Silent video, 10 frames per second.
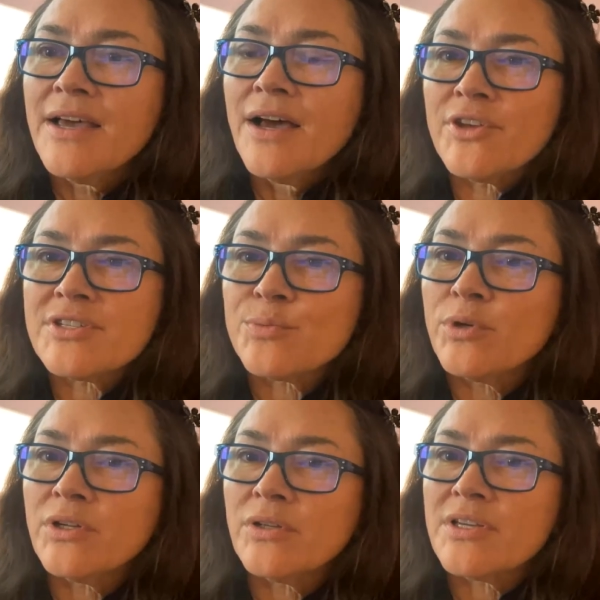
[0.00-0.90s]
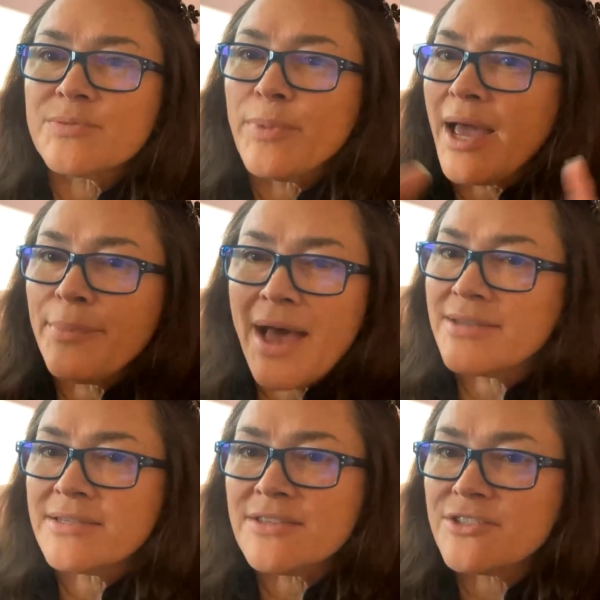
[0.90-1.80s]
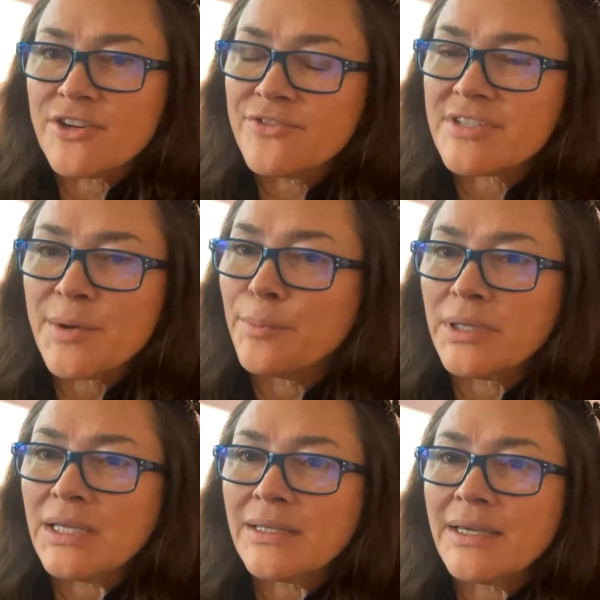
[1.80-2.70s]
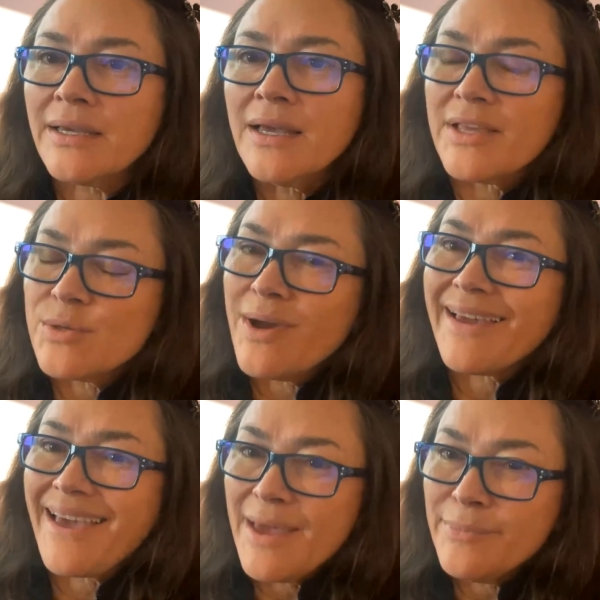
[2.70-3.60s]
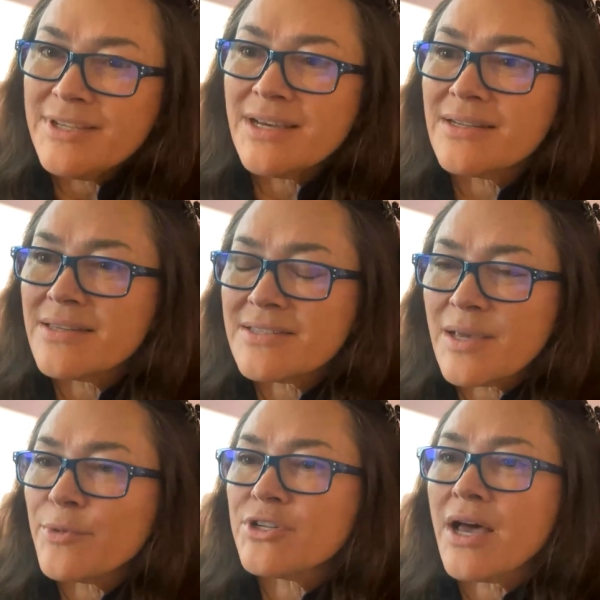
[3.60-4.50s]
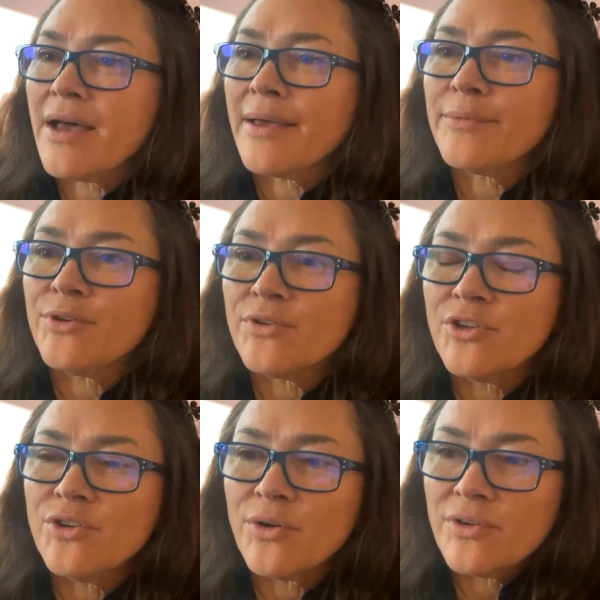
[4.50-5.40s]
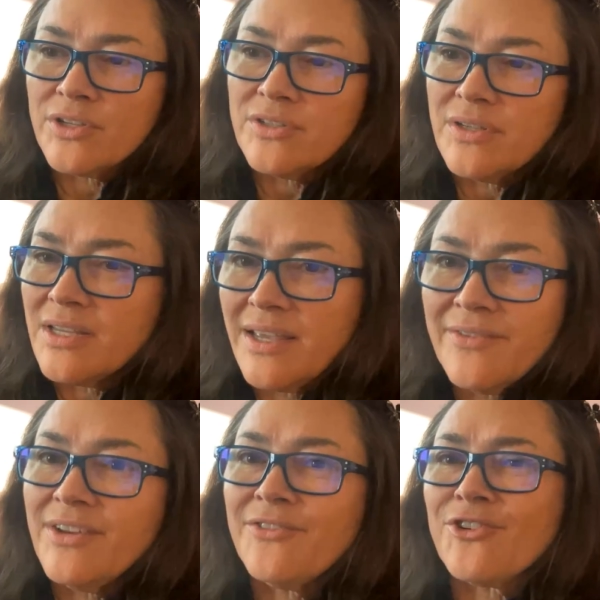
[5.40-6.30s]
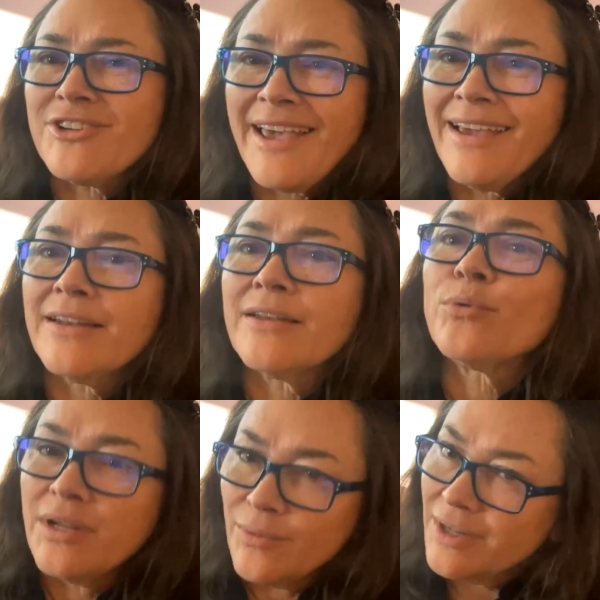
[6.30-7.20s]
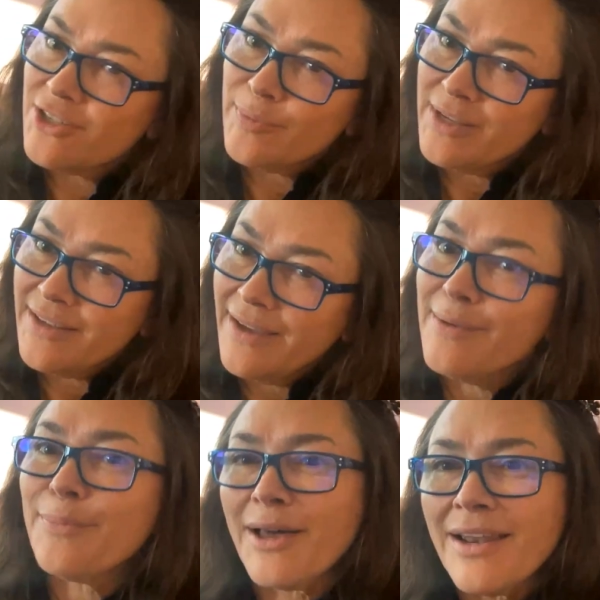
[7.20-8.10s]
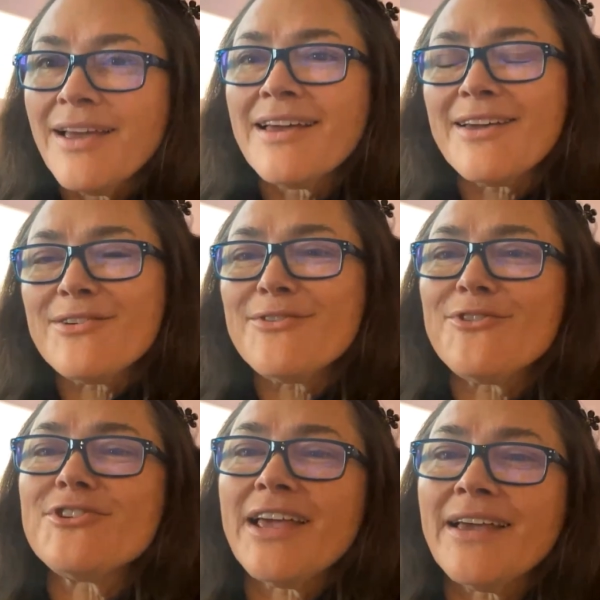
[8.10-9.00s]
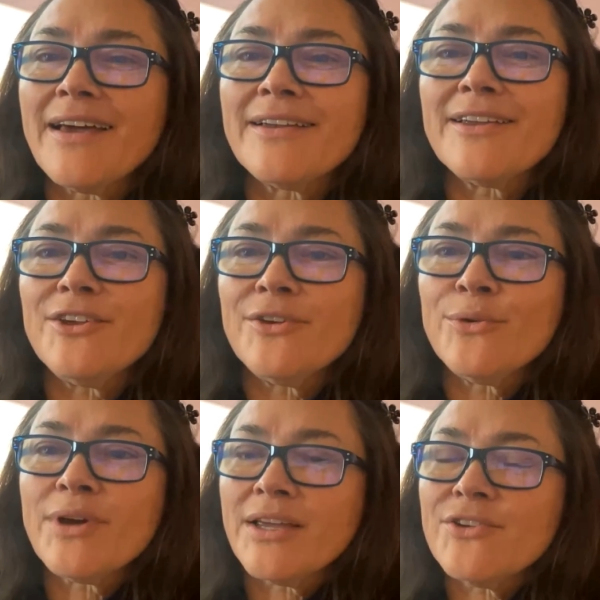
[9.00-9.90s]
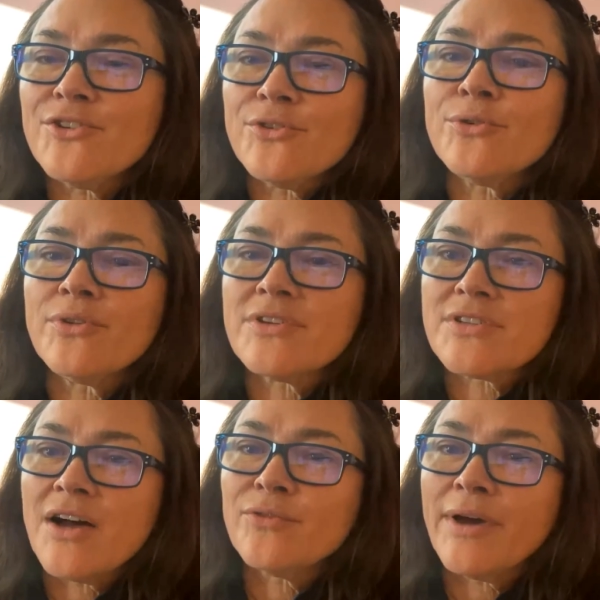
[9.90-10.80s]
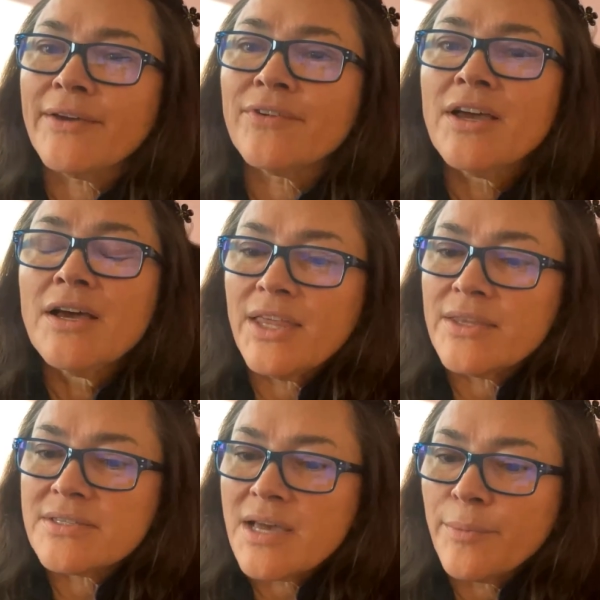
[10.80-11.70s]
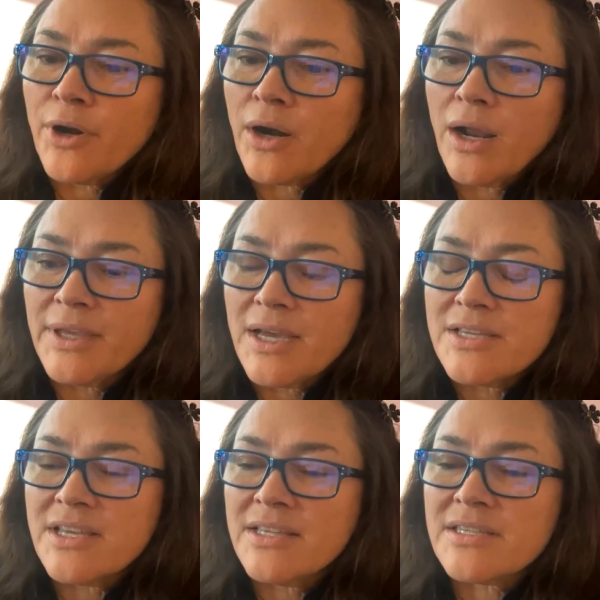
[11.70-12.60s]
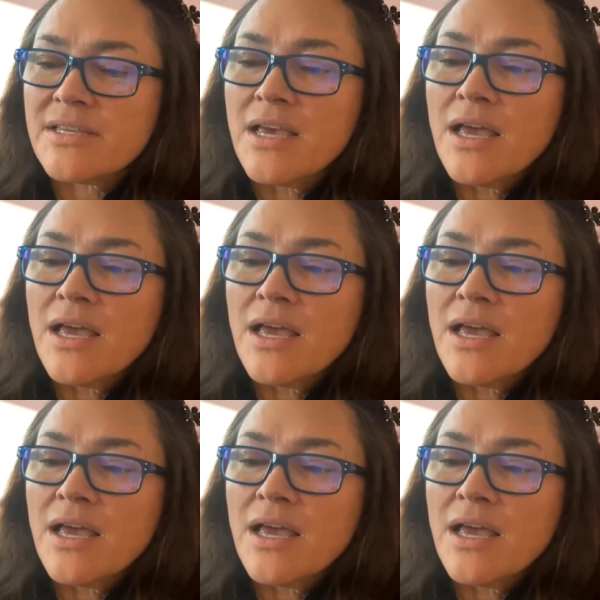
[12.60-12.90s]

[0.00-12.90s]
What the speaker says: This bypasses the surface completely. That's why it can be done in the summertime. Even if you're tan, we don't want you to be tan, but even if you're tan, you can do the Softwave in the summer, because it's